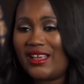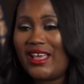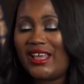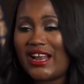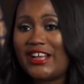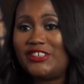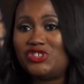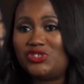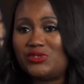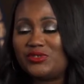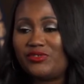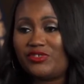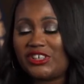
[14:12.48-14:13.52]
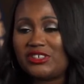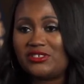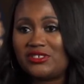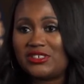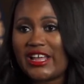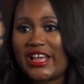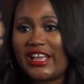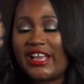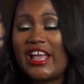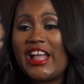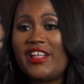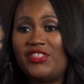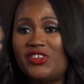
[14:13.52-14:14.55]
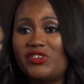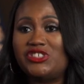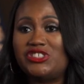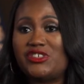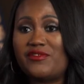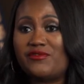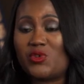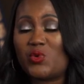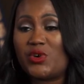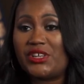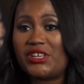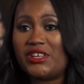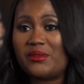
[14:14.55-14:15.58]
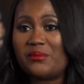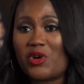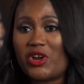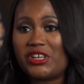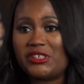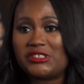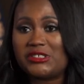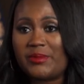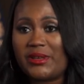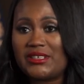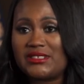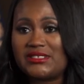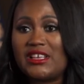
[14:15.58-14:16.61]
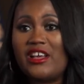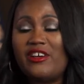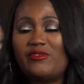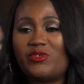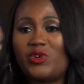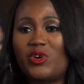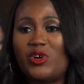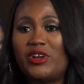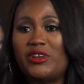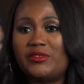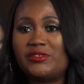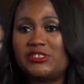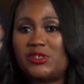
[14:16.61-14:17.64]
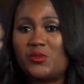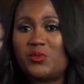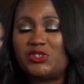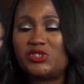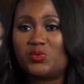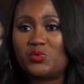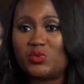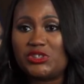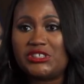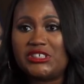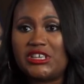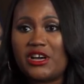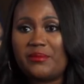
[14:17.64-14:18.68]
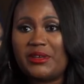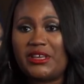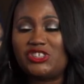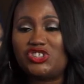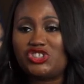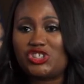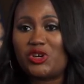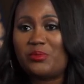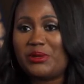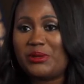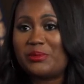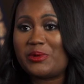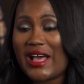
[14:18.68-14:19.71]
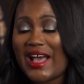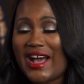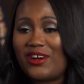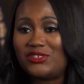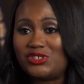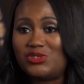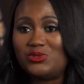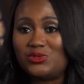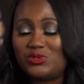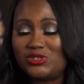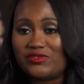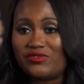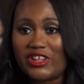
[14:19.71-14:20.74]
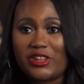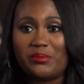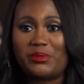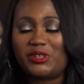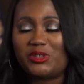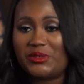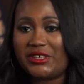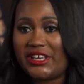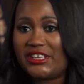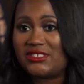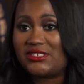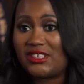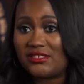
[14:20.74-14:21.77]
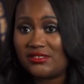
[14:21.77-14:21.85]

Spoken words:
And I do feel like there is a void in the market space for someone to really come in and show people how to develop and create